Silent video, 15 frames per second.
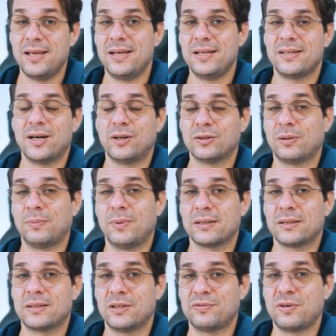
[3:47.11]
It
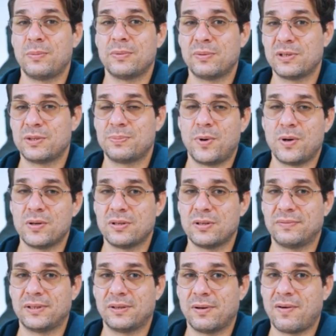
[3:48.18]
automatically transforms the response
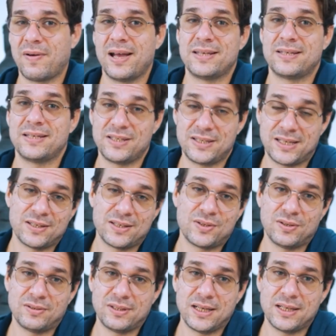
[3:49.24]
of the request in
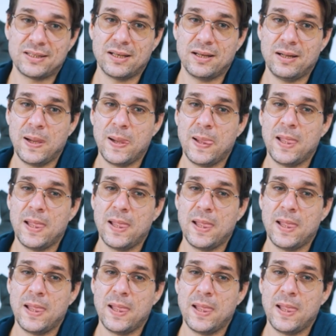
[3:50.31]
JSON data